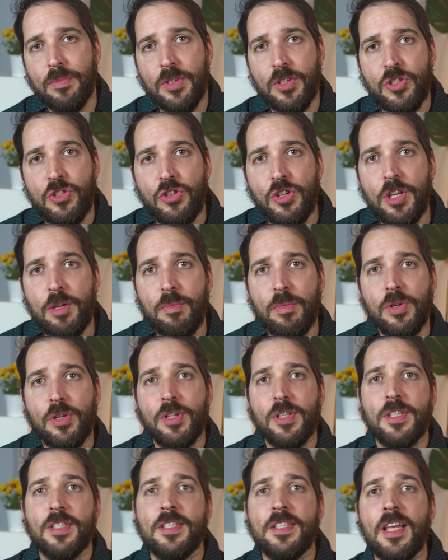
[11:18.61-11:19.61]
the
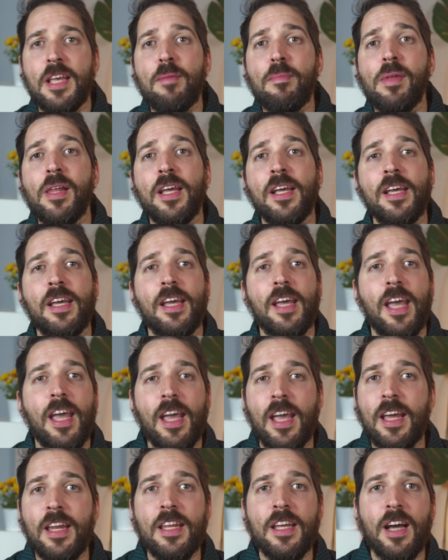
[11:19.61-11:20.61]
streamer, same like
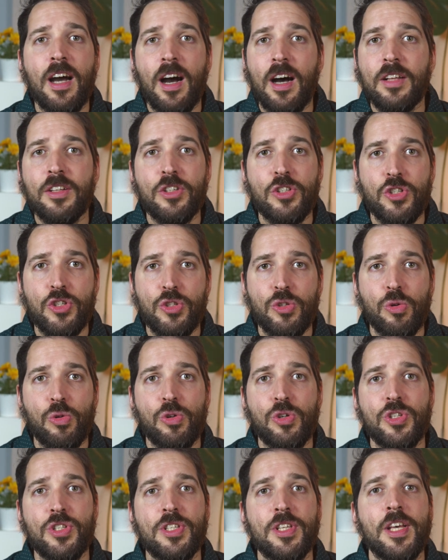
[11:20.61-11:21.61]
any other
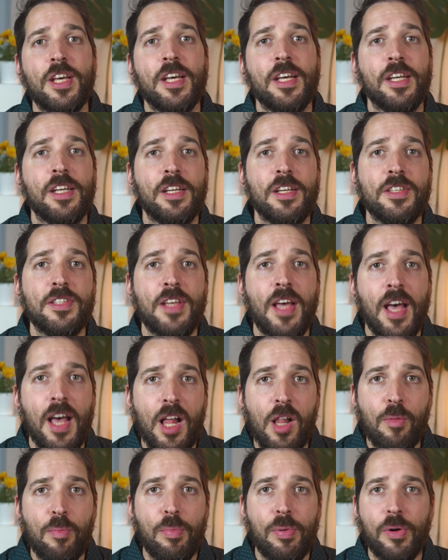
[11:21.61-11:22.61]
source, is a
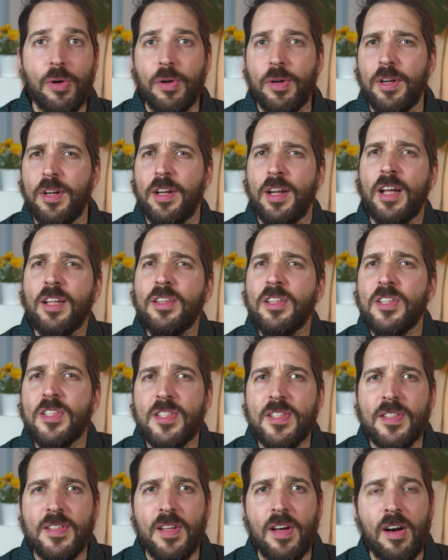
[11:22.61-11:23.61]
helper, not a
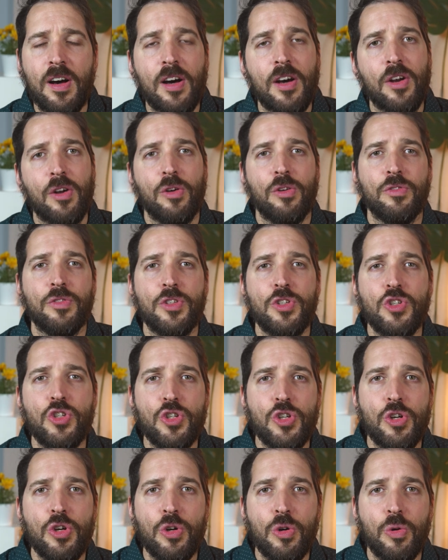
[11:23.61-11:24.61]
star of the
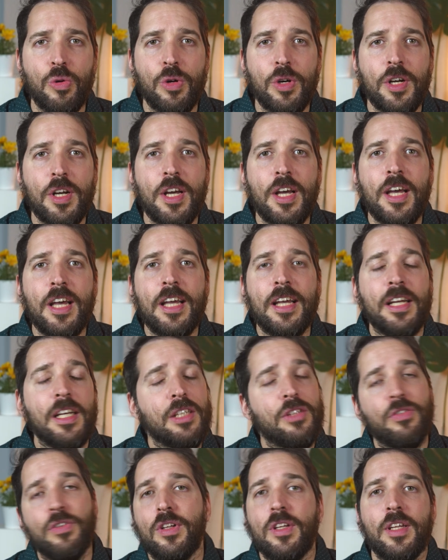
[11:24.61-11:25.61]
show.
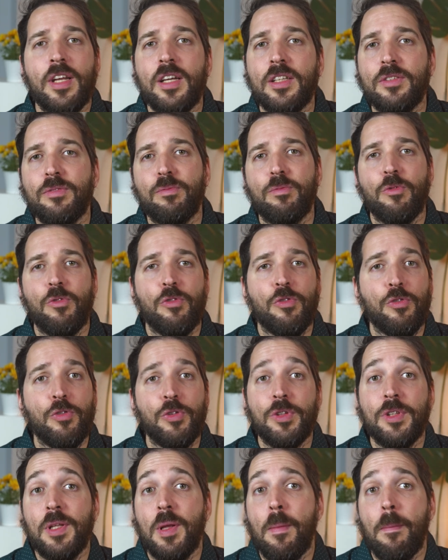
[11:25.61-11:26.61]
It will not
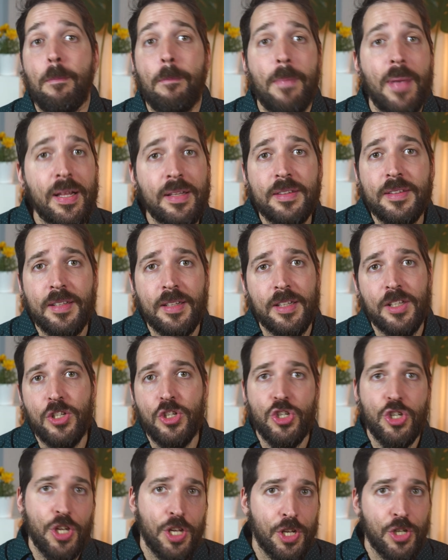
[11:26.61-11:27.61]
fundamentally
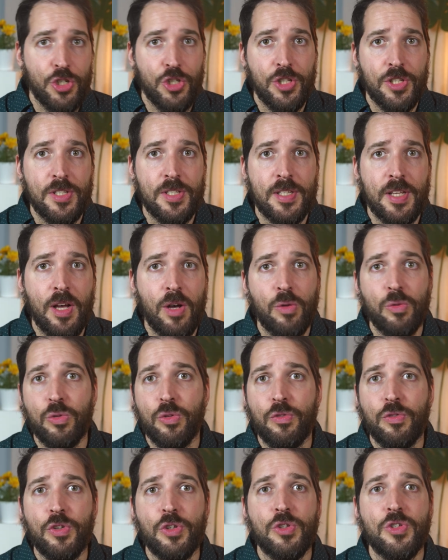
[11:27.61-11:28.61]
change the sound
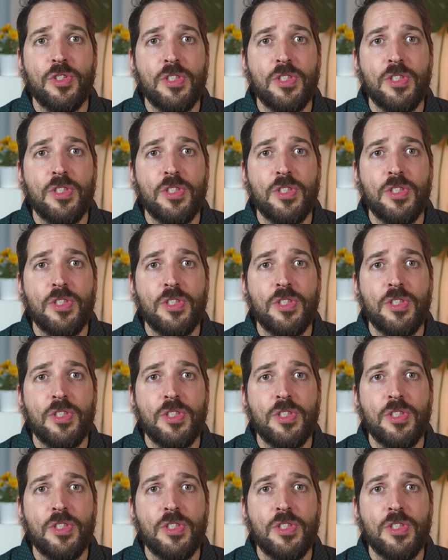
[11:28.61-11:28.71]
of your